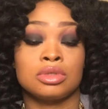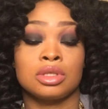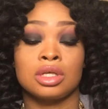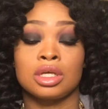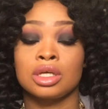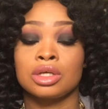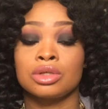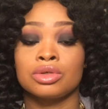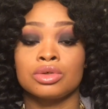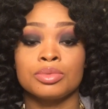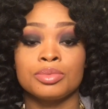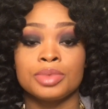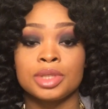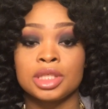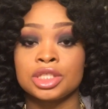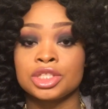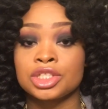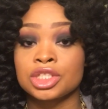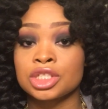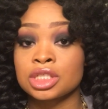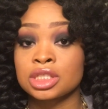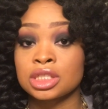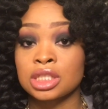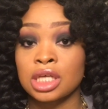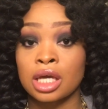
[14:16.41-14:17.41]
it'll be
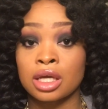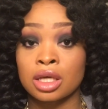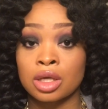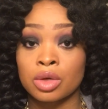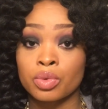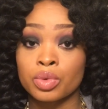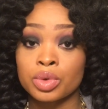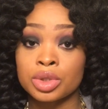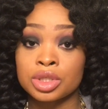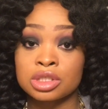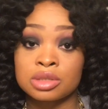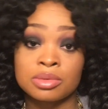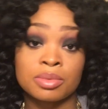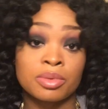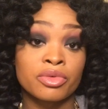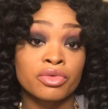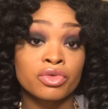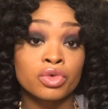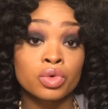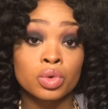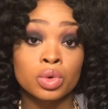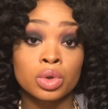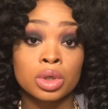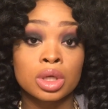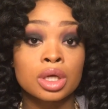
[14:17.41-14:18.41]
just like it was
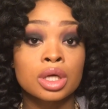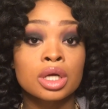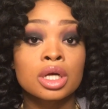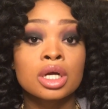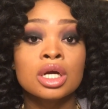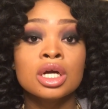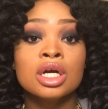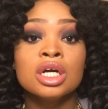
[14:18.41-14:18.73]
before.